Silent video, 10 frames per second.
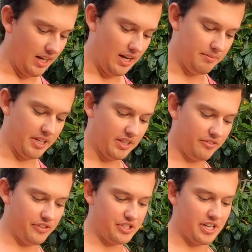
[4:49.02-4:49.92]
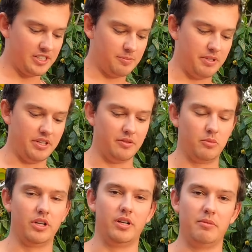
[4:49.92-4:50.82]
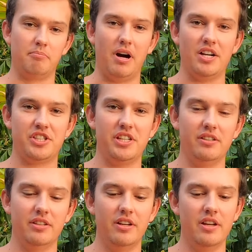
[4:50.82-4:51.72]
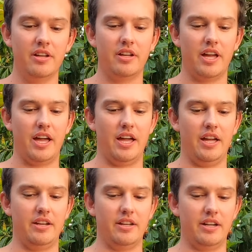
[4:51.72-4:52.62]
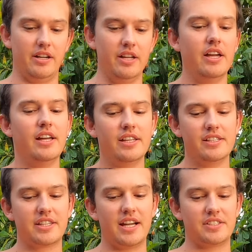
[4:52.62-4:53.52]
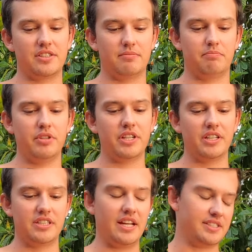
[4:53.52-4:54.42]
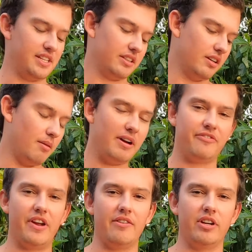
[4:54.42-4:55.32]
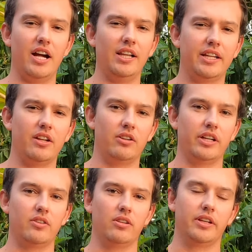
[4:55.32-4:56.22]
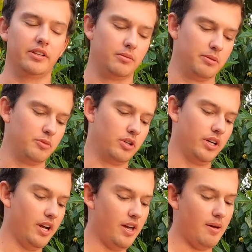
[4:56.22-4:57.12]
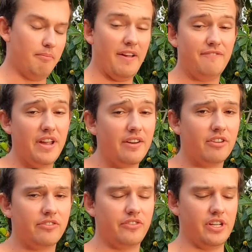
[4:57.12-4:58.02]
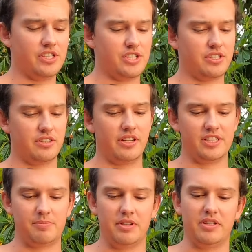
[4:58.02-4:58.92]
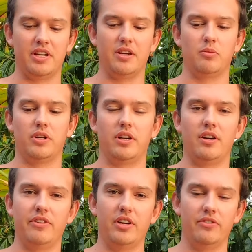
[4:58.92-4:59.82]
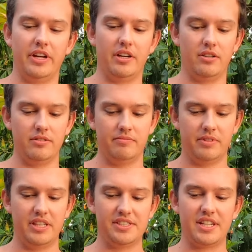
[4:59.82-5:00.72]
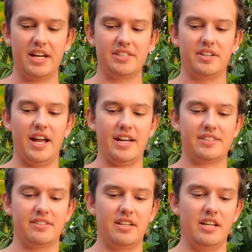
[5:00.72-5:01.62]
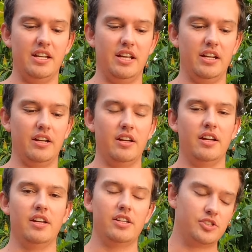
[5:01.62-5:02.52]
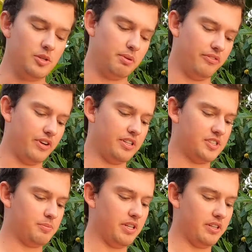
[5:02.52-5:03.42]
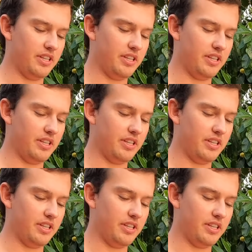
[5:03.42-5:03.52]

The other fish I speared were impachi. And these guys are pretty good tasting. They're not my favorite. I like yellow-eyed cole a little bit more. My favorite fish that I speared today were a veil. These guys are excellent eating, super fun to spear.